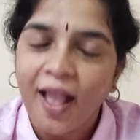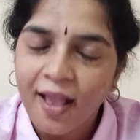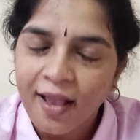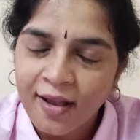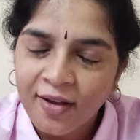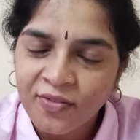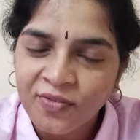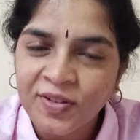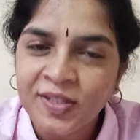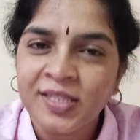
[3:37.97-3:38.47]

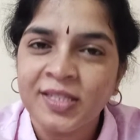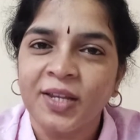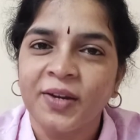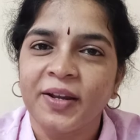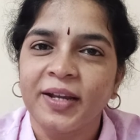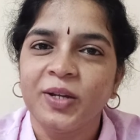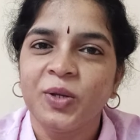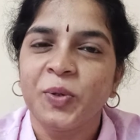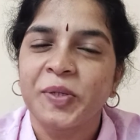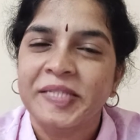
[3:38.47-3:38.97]
a first
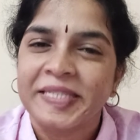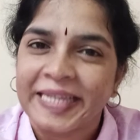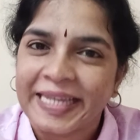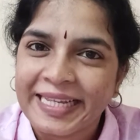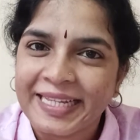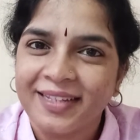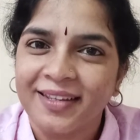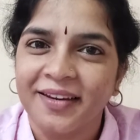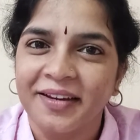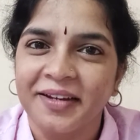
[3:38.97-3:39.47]
grader or
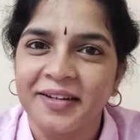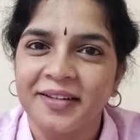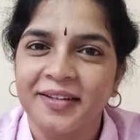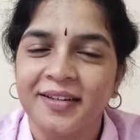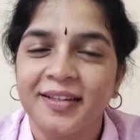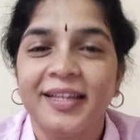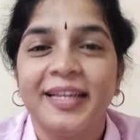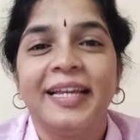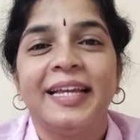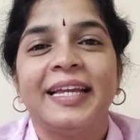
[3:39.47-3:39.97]
second
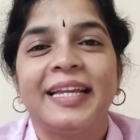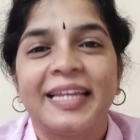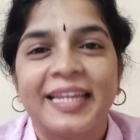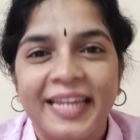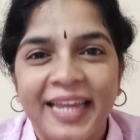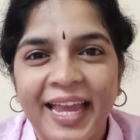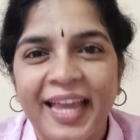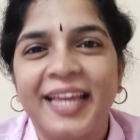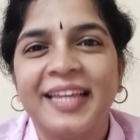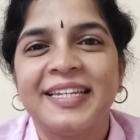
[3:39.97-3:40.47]
grader
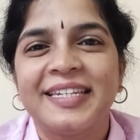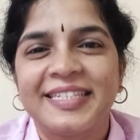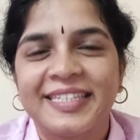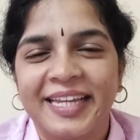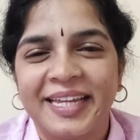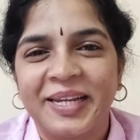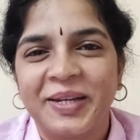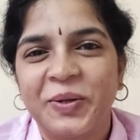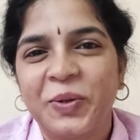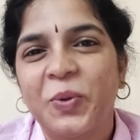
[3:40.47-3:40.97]
can
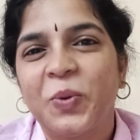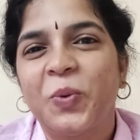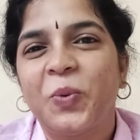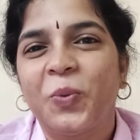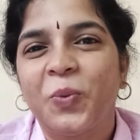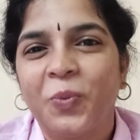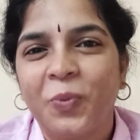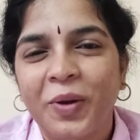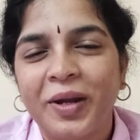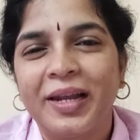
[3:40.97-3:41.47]
tell
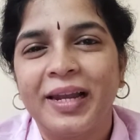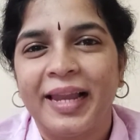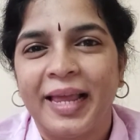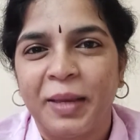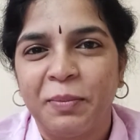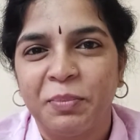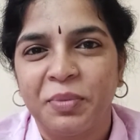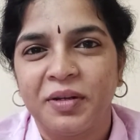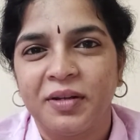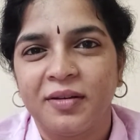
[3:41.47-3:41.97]
what will
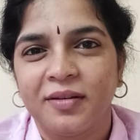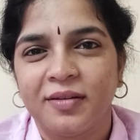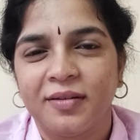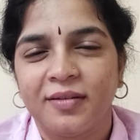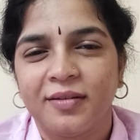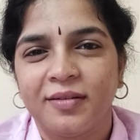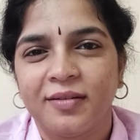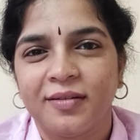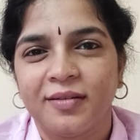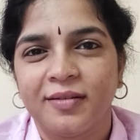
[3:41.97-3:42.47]
happen,
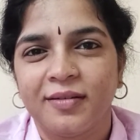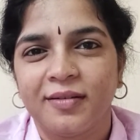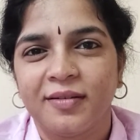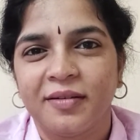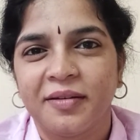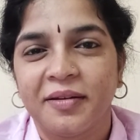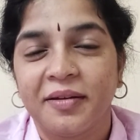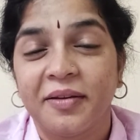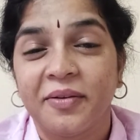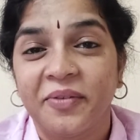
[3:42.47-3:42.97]

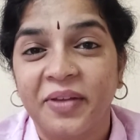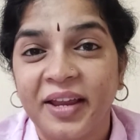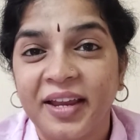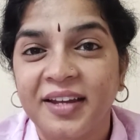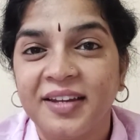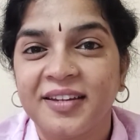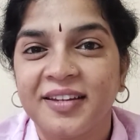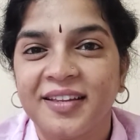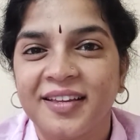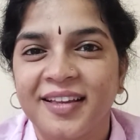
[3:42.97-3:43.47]

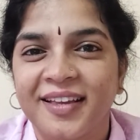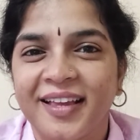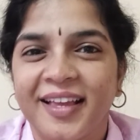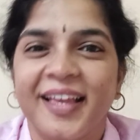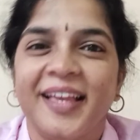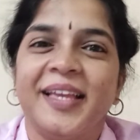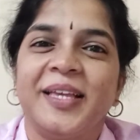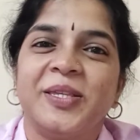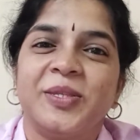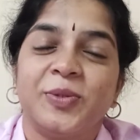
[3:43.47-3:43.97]
right?
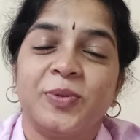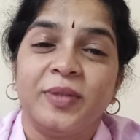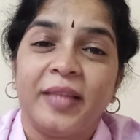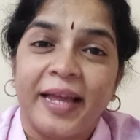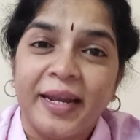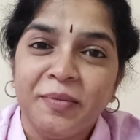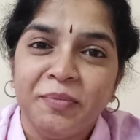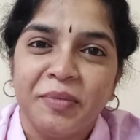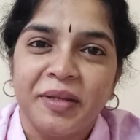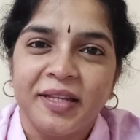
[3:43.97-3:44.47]
So
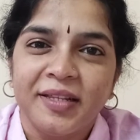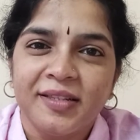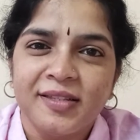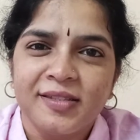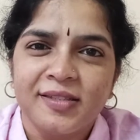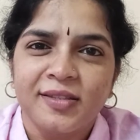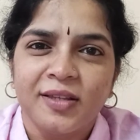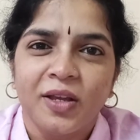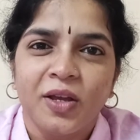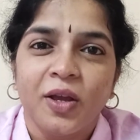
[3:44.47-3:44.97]
that
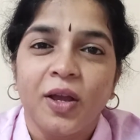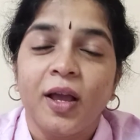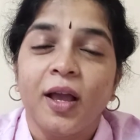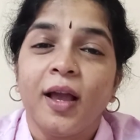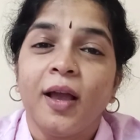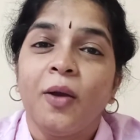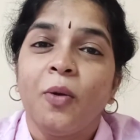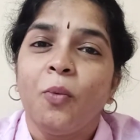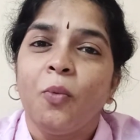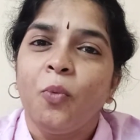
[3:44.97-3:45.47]
means
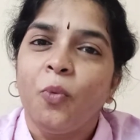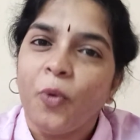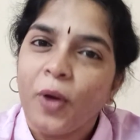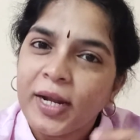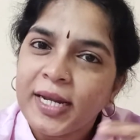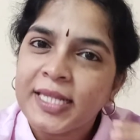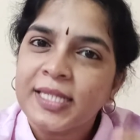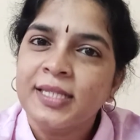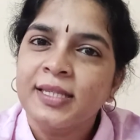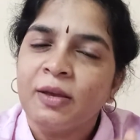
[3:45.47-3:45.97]
what
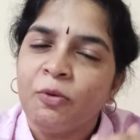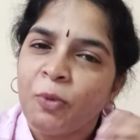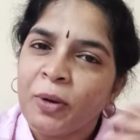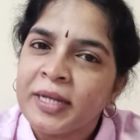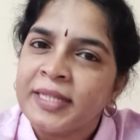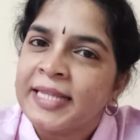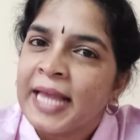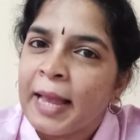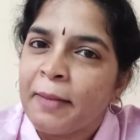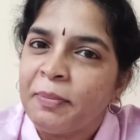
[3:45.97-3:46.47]

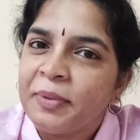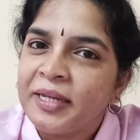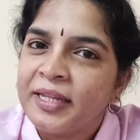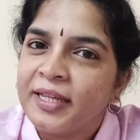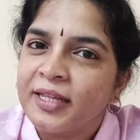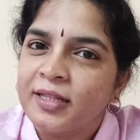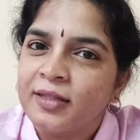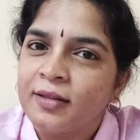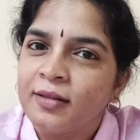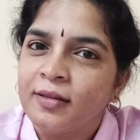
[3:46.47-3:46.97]
is happening
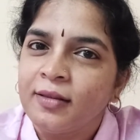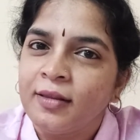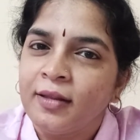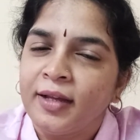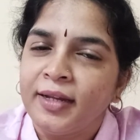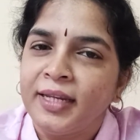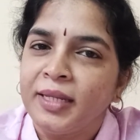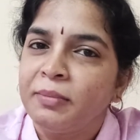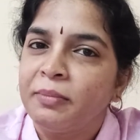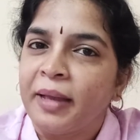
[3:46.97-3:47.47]
in
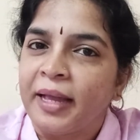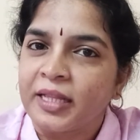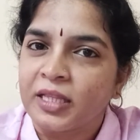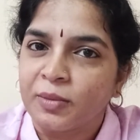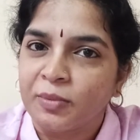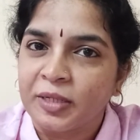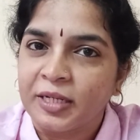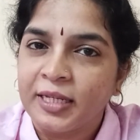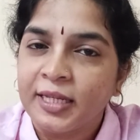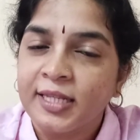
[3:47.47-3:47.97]
learning
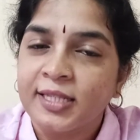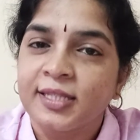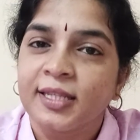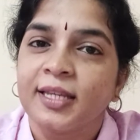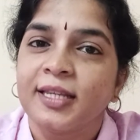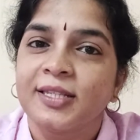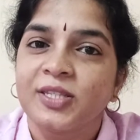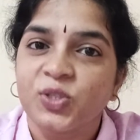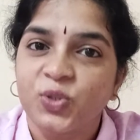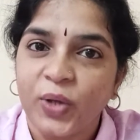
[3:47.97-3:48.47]
mathematics
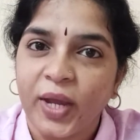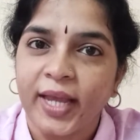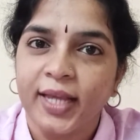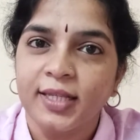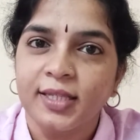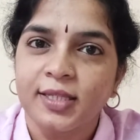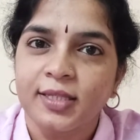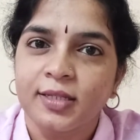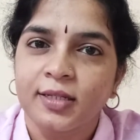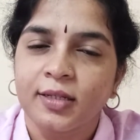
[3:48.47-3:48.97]
is
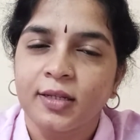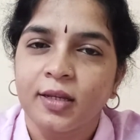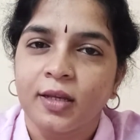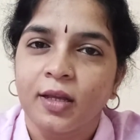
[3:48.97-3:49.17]
just